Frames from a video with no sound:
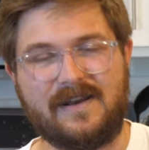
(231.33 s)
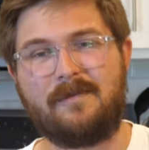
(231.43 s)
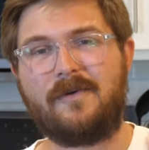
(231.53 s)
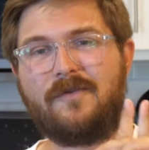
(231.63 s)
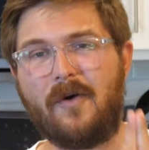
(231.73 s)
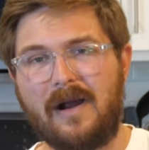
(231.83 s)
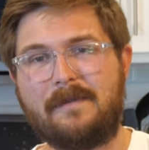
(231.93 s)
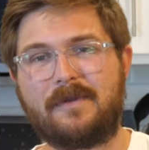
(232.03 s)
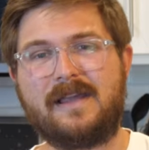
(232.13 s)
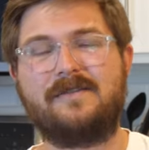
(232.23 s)
Now, before
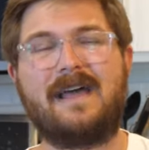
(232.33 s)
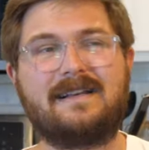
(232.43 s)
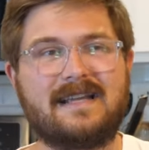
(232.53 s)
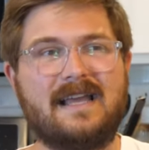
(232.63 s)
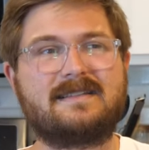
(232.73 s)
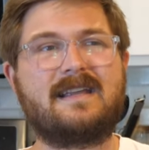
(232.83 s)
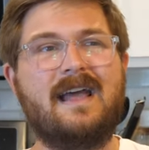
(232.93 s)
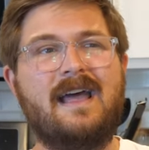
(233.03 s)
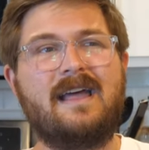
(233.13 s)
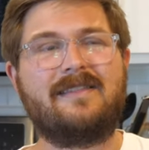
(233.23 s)
I play you that test,
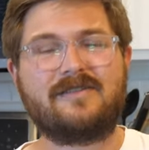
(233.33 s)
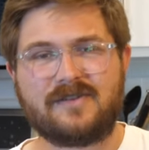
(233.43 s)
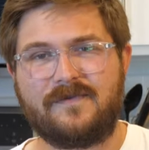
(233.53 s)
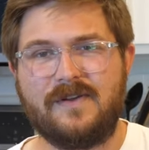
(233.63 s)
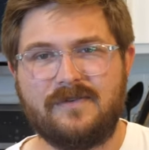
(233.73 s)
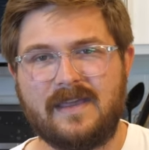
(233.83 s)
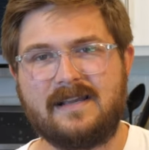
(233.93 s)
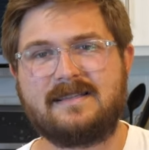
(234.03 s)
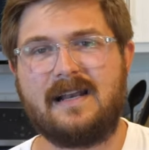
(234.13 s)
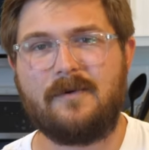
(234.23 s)
there's a few
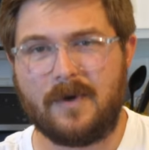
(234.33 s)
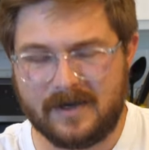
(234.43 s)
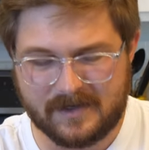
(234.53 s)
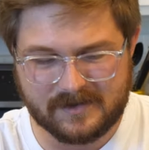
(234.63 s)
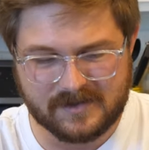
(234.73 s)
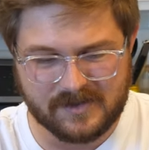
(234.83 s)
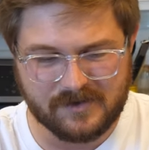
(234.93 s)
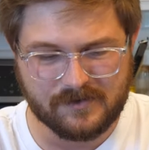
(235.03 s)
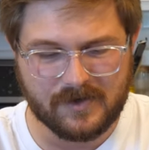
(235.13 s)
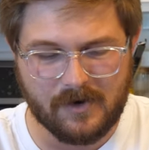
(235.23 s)
things that I wanted
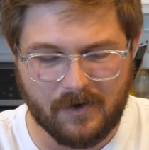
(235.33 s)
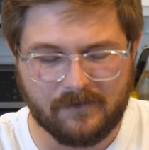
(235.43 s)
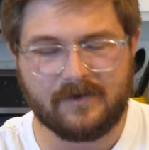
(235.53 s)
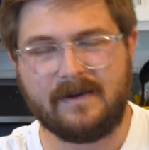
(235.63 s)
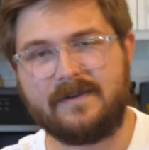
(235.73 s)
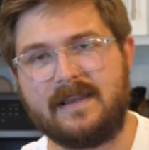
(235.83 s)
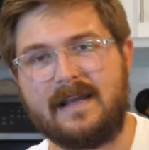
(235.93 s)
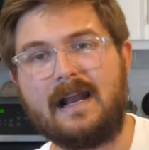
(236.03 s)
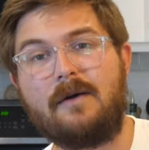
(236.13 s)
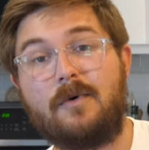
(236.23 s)
to go over
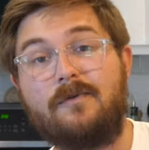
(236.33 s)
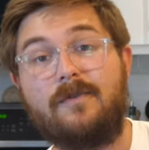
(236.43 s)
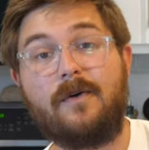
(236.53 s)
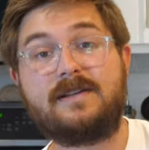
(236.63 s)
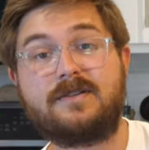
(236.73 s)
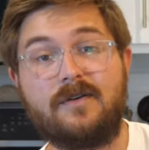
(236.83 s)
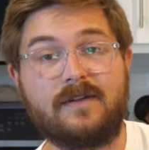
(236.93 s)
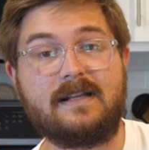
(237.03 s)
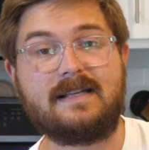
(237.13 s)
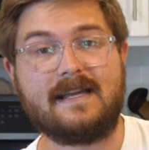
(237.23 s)
everything, and I will voice over
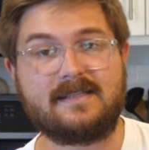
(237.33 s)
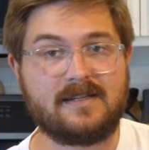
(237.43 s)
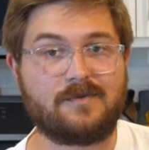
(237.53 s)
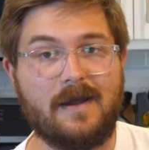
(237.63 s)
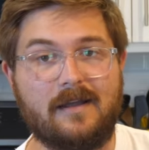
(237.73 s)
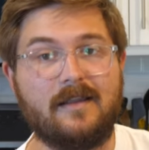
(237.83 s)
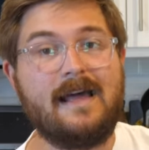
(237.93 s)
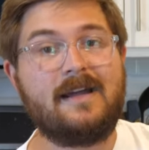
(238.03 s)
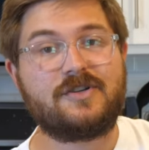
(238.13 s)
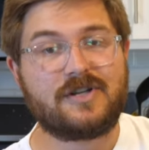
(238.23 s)
the test as well,
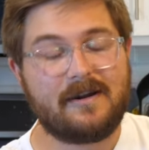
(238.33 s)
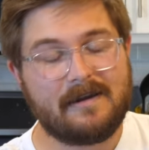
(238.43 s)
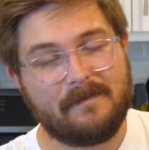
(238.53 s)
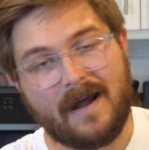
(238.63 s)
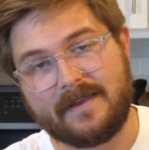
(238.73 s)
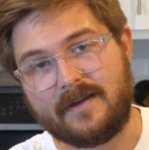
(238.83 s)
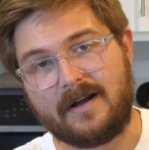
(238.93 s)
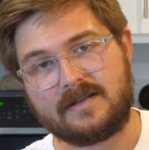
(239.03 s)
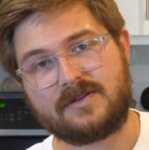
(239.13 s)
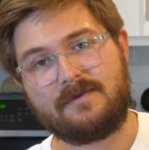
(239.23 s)
sharing my
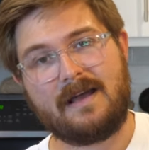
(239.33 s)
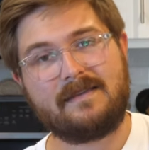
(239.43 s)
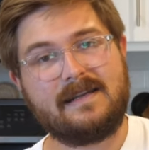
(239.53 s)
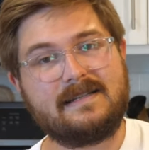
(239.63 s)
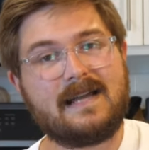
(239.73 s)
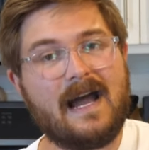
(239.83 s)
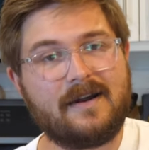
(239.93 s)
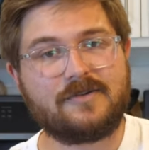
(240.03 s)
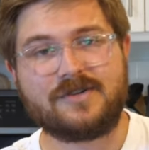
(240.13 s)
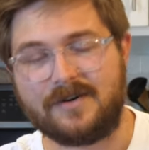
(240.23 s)
thoughts throughout the
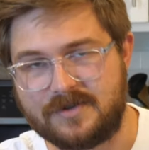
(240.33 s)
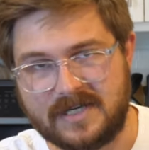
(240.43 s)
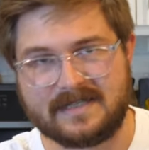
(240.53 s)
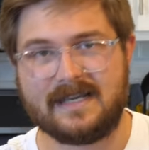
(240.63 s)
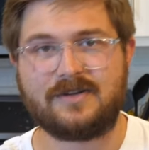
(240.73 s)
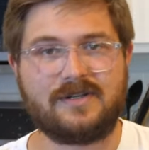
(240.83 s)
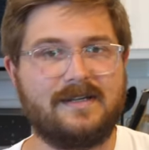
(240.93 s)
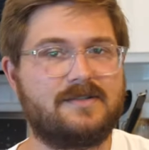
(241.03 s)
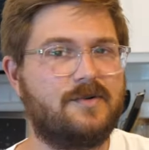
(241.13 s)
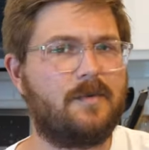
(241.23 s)
entire charging session
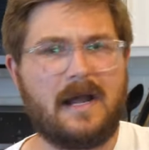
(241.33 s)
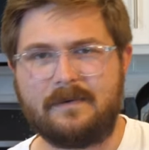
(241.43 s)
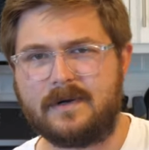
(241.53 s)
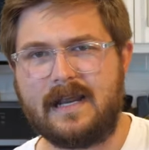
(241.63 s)
as to why we're